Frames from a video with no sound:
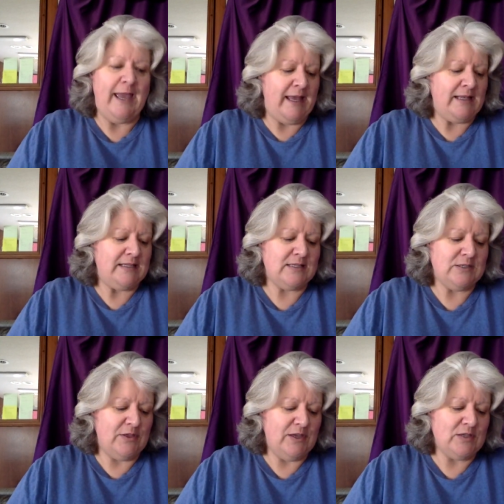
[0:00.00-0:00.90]
And so
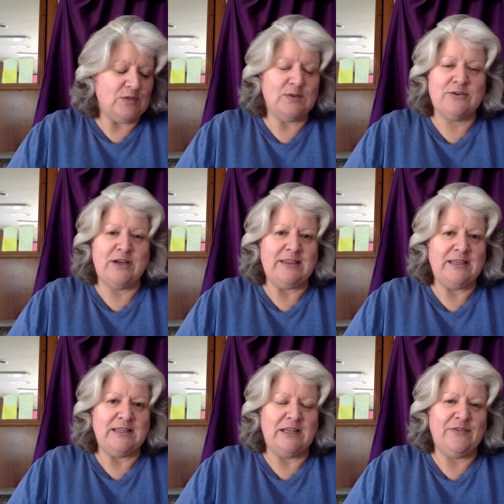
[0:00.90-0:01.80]
I think it's always a great
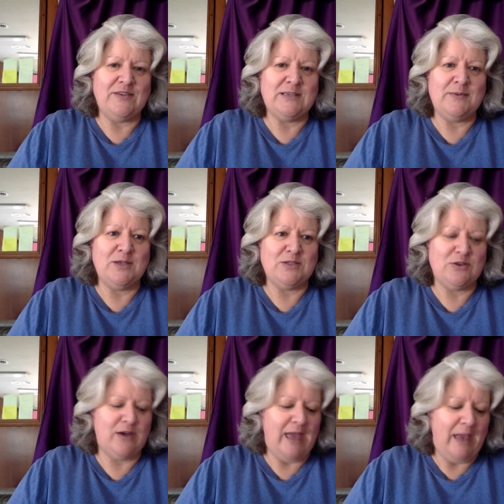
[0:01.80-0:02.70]
thing that if there's something
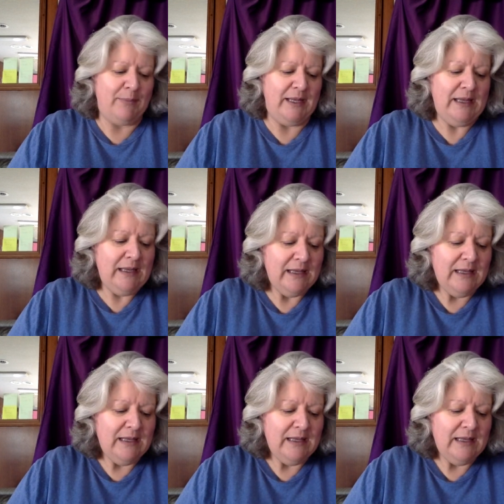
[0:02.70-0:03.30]
historic happening,